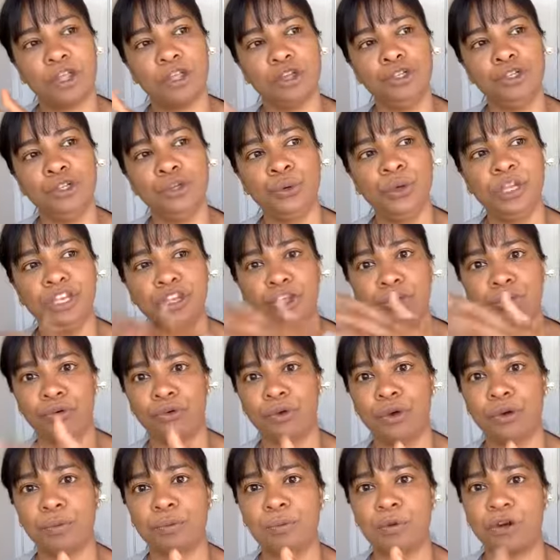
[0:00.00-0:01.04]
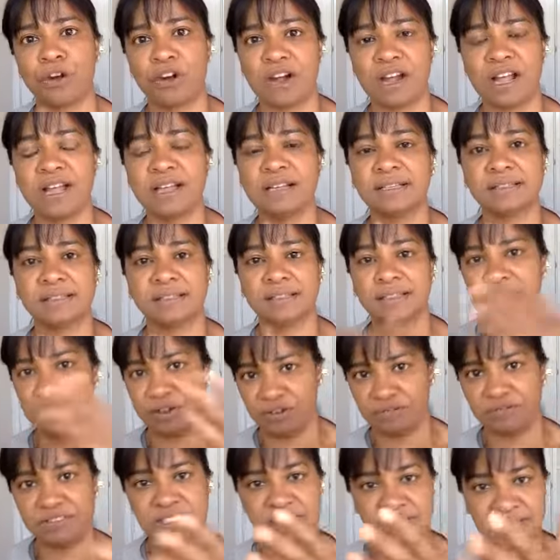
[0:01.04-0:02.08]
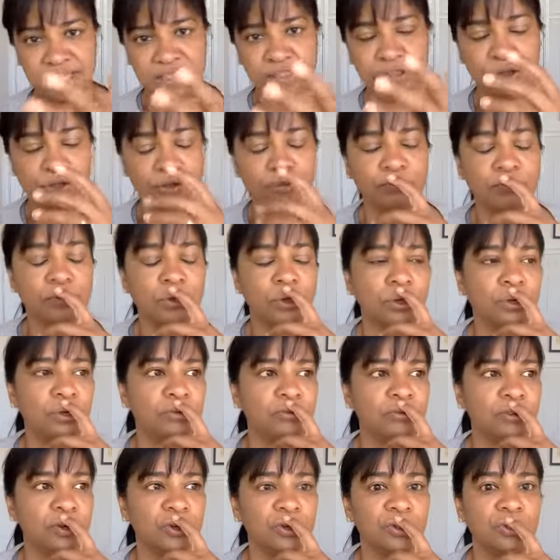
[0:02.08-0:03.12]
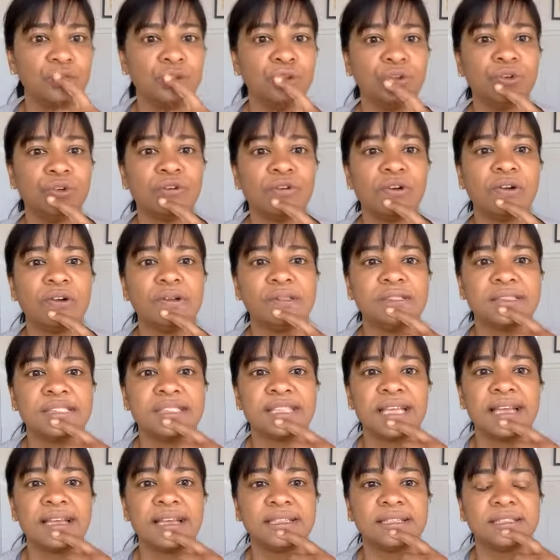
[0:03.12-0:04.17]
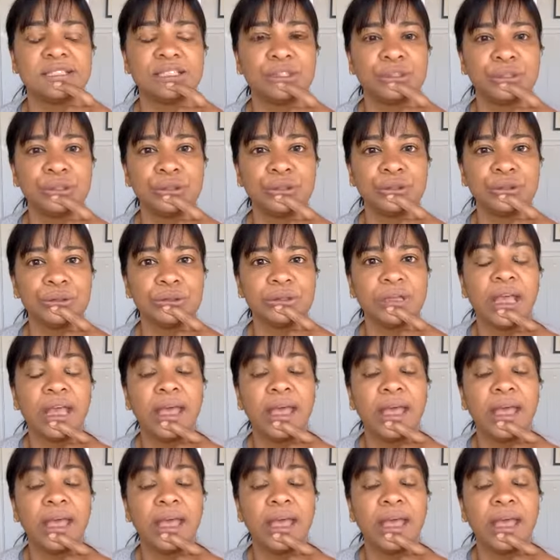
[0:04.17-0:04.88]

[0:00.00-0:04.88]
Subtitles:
doing your own products, then obviously you've got to do your own sales too.